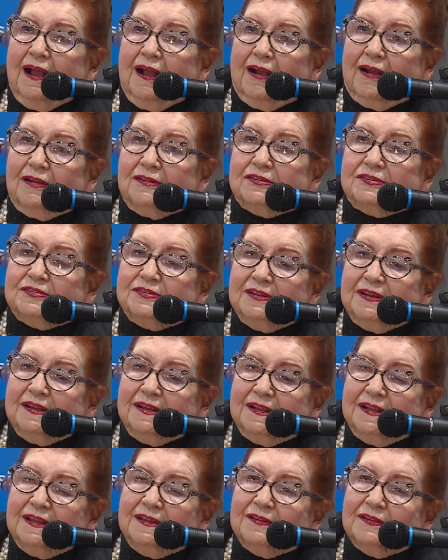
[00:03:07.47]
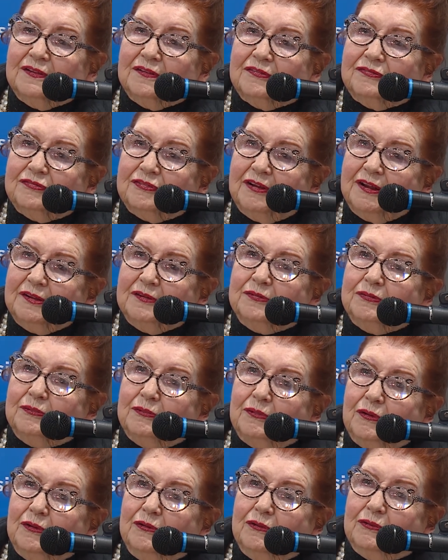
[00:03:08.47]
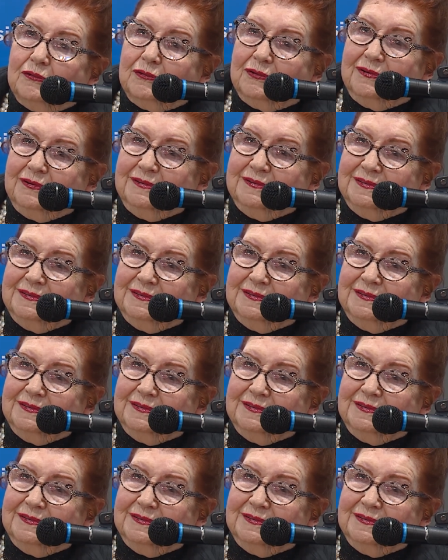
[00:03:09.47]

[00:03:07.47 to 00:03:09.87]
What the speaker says: are sitting in the front row.